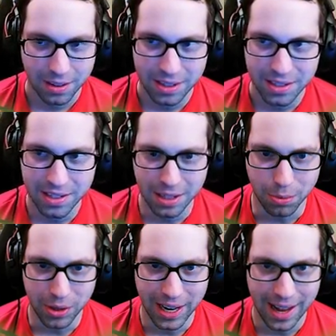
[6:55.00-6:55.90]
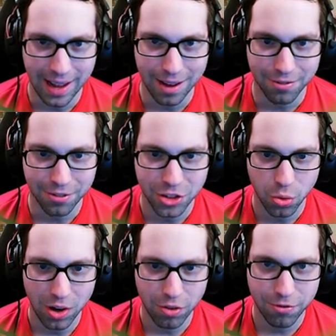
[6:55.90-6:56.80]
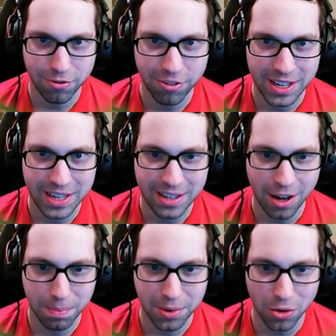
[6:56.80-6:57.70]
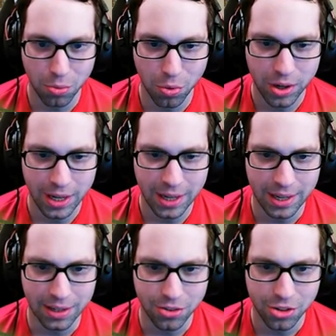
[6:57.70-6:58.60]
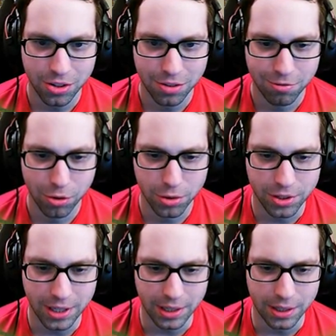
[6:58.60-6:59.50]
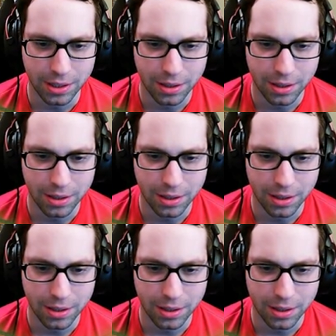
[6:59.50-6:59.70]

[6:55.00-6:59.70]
Let's see, we have 12 feet uphill, one inch, full send.